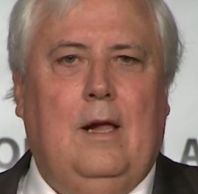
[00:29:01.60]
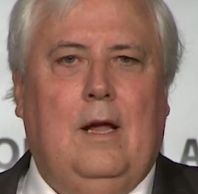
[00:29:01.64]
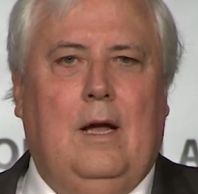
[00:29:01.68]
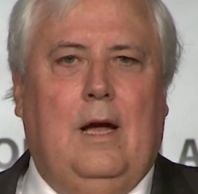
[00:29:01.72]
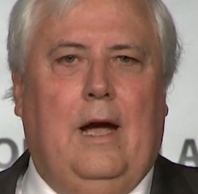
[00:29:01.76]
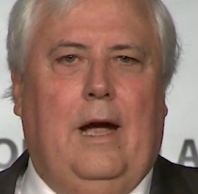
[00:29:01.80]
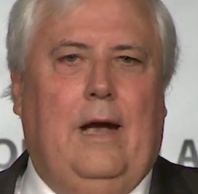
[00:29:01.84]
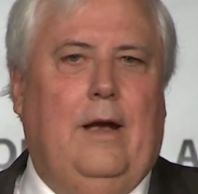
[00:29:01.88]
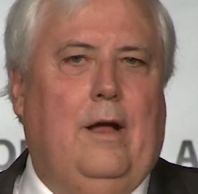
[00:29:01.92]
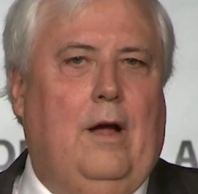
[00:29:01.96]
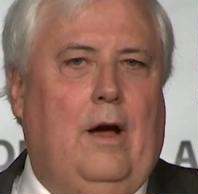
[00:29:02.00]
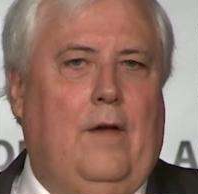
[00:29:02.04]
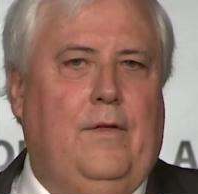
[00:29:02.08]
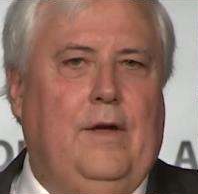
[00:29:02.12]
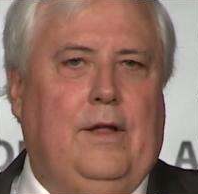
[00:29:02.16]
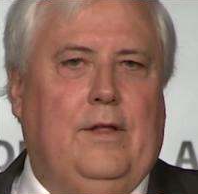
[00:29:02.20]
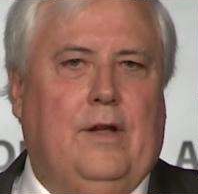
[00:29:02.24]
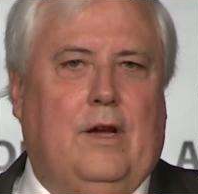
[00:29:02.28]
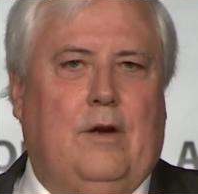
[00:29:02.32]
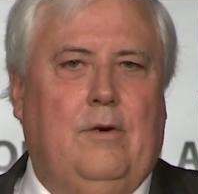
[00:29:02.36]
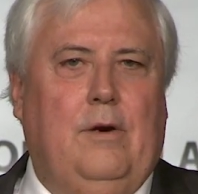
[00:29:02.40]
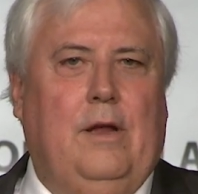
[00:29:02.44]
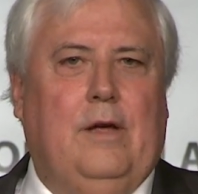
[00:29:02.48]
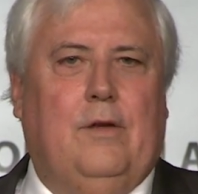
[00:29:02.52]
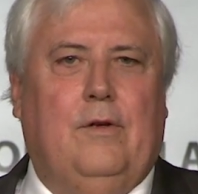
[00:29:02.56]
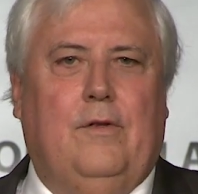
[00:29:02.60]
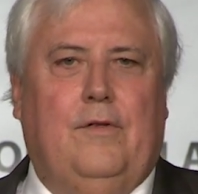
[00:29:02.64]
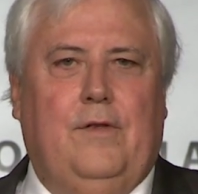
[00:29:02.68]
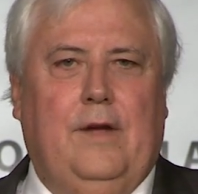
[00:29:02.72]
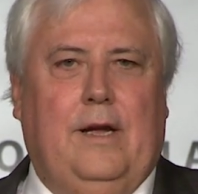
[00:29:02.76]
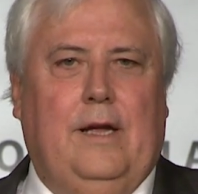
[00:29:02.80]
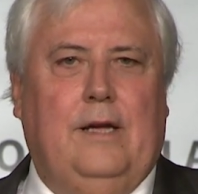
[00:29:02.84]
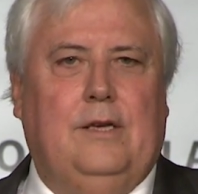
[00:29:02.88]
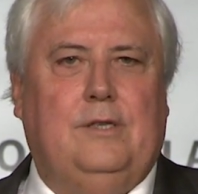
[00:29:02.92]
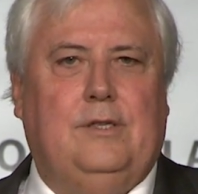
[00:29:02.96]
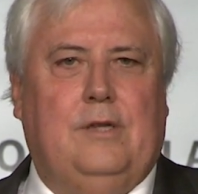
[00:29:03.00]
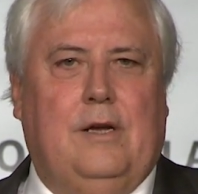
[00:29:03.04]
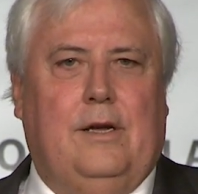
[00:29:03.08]
and I think the critical
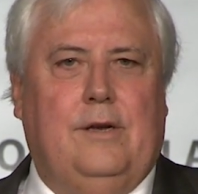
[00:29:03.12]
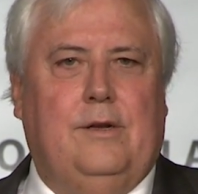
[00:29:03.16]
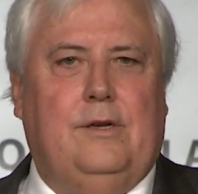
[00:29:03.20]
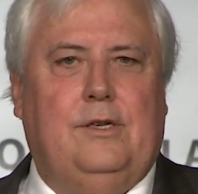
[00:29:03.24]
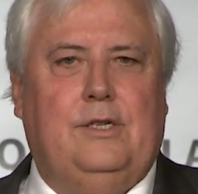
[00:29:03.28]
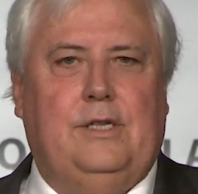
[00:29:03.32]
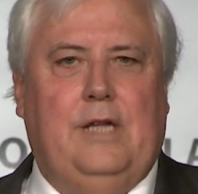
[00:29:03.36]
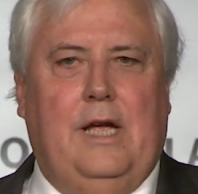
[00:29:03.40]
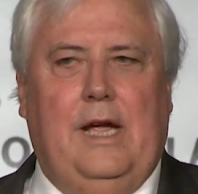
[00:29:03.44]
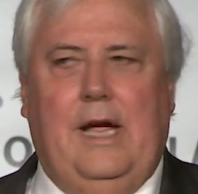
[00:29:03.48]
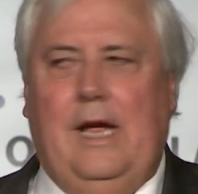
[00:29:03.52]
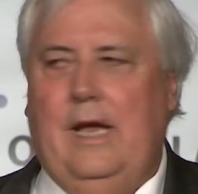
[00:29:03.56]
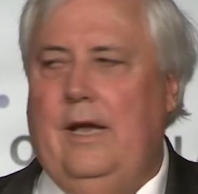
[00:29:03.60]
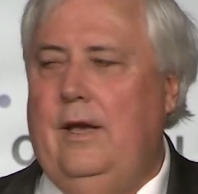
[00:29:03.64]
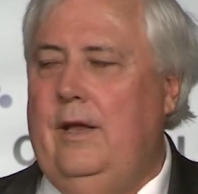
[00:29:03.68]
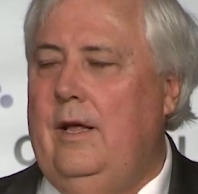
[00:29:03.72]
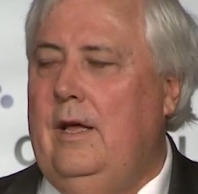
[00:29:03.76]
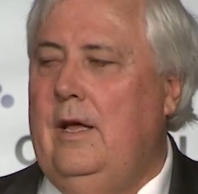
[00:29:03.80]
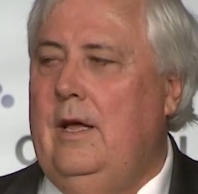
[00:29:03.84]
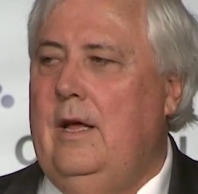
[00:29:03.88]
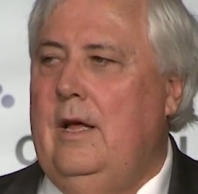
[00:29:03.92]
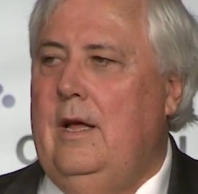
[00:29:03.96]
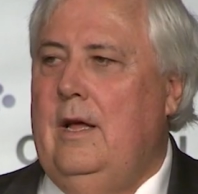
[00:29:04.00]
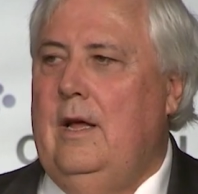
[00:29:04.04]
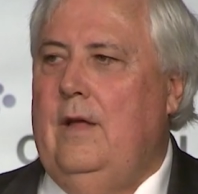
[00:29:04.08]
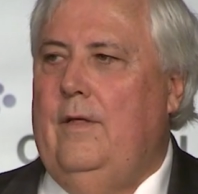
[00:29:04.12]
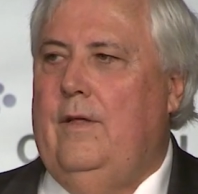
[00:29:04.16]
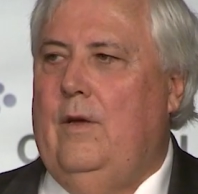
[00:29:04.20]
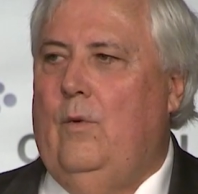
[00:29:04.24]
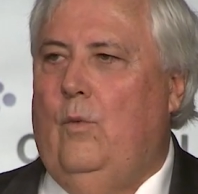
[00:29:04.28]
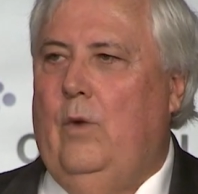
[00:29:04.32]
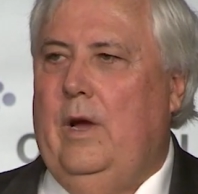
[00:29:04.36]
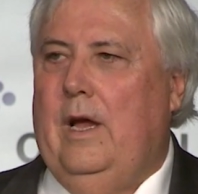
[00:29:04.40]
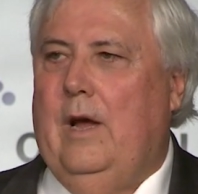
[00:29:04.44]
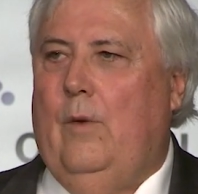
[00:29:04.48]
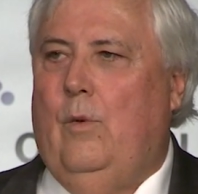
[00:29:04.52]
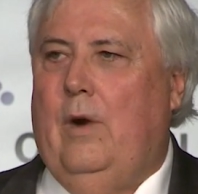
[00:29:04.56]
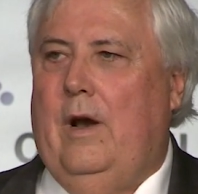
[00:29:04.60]
thing is to understand that
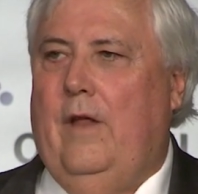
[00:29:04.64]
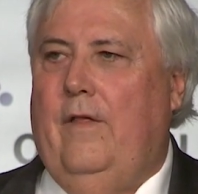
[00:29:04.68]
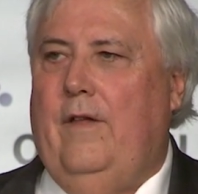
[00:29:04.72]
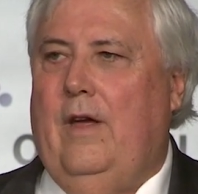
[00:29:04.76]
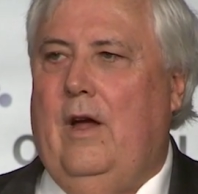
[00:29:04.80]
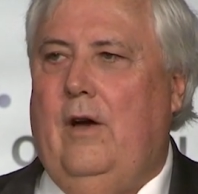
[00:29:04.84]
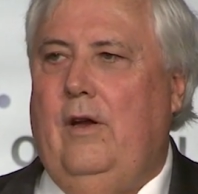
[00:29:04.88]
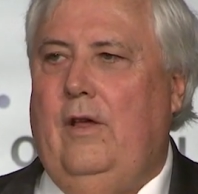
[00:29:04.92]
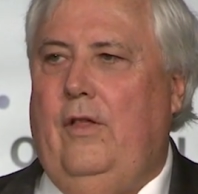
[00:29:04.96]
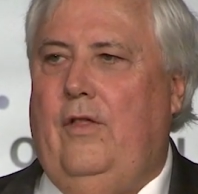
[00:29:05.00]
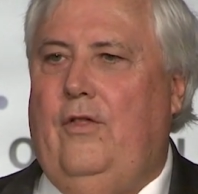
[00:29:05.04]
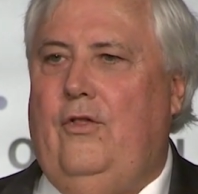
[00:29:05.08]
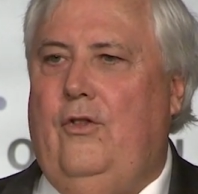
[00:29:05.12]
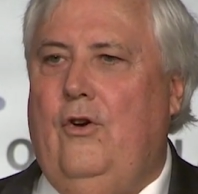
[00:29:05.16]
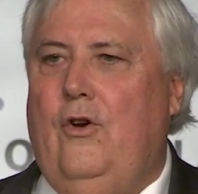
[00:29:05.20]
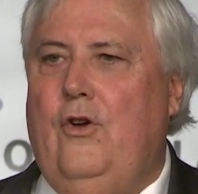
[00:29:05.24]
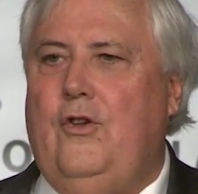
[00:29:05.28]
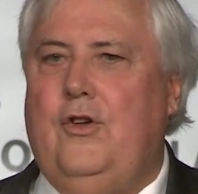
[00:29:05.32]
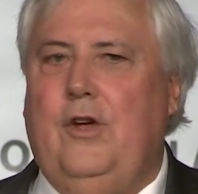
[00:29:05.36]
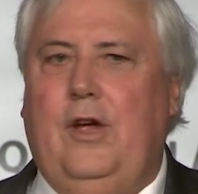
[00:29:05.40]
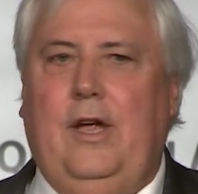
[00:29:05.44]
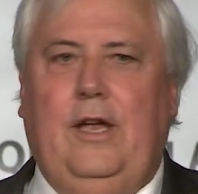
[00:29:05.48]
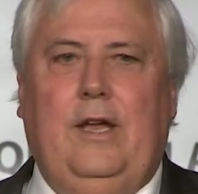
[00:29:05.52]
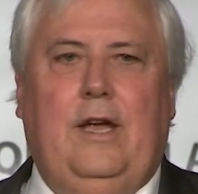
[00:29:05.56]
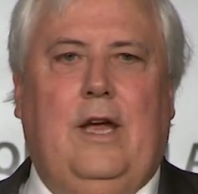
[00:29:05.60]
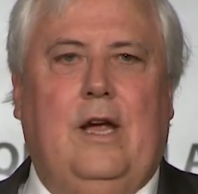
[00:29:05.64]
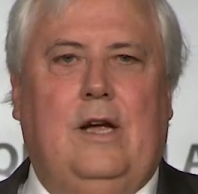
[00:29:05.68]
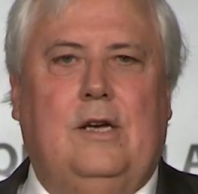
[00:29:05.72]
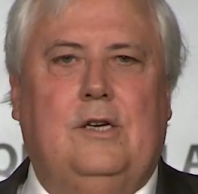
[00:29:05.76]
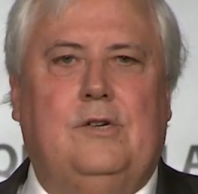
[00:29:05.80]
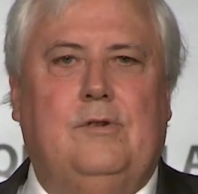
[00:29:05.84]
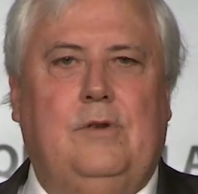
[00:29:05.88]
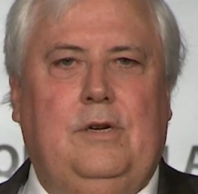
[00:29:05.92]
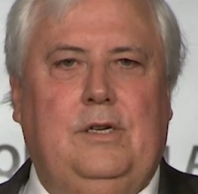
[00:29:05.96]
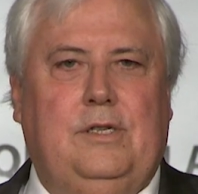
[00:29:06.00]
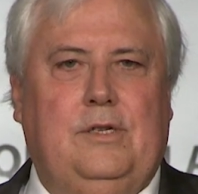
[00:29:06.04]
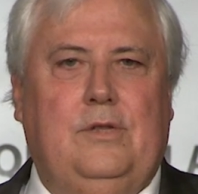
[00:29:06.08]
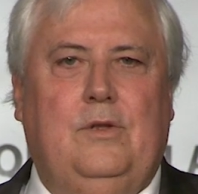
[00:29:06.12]
we are one of the only 13
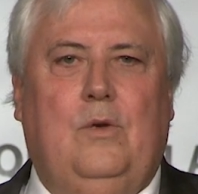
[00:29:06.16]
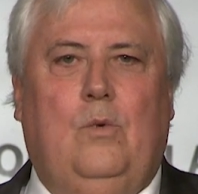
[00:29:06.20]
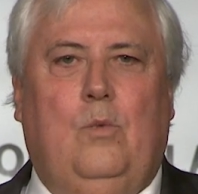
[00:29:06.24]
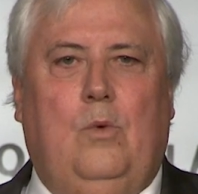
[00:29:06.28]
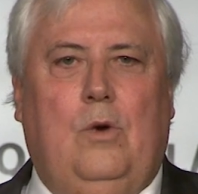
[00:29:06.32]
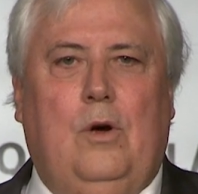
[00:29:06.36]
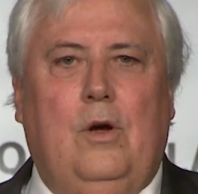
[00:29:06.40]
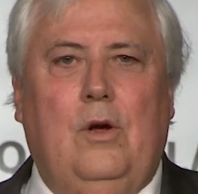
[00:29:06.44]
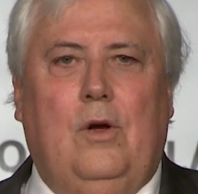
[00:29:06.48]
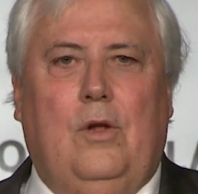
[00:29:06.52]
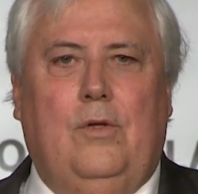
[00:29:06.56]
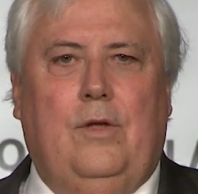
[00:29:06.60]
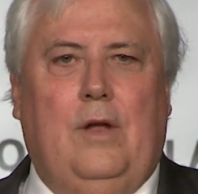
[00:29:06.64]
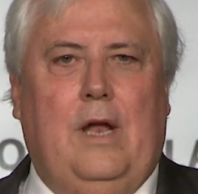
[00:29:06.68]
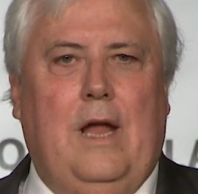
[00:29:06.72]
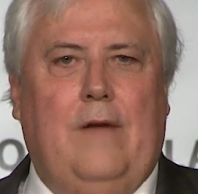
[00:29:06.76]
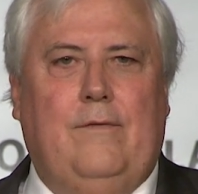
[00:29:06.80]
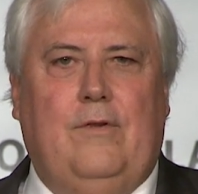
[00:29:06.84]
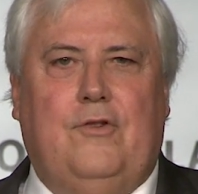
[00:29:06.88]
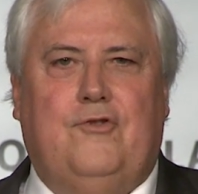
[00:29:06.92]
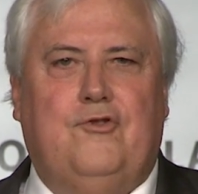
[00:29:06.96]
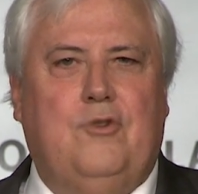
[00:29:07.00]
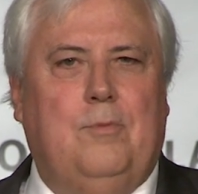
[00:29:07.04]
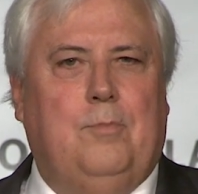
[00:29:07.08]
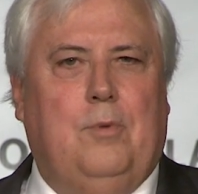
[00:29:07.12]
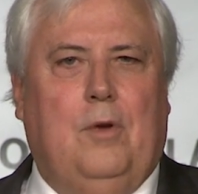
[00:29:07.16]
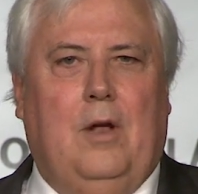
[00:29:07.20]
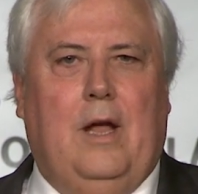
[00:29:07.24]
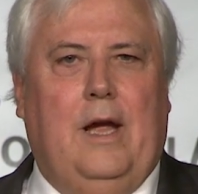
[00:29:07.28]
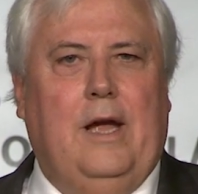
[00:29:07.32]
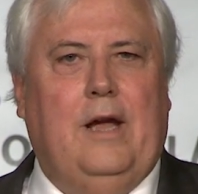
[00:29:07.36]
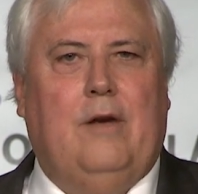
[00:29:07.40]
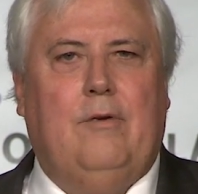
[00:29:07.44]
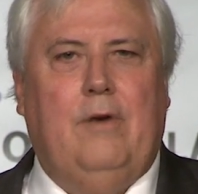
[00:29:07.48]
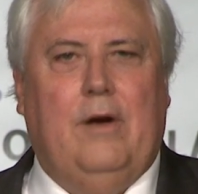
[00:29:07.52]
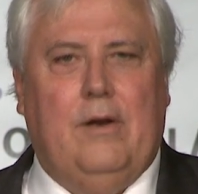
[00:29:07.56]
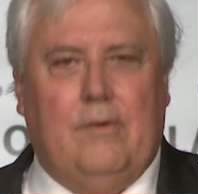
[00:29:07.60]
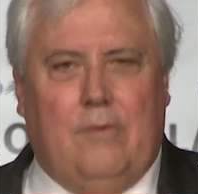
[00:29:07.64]
countries in the world that have a
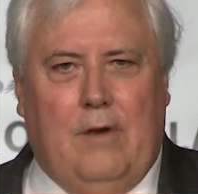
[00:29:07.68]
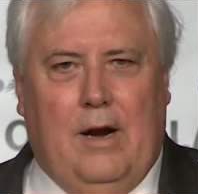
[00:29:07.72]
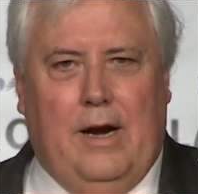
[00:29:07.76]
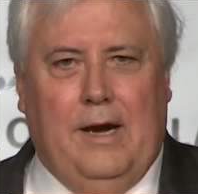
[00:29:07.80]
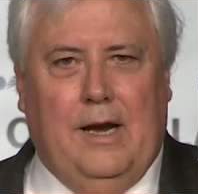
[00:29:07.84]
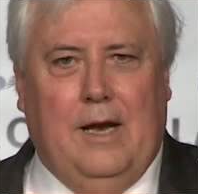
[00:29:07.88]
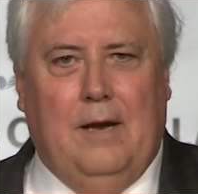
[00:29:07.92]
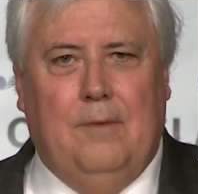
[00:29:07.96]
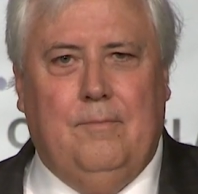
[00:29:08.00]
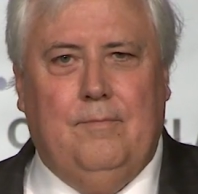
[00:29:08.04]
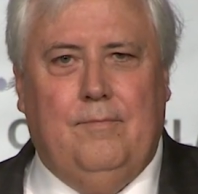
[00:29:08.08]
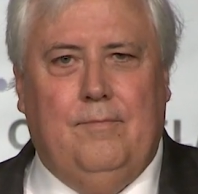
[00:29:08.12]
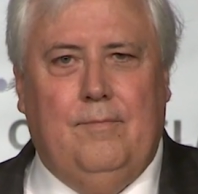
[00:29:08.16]
AAA credit rating.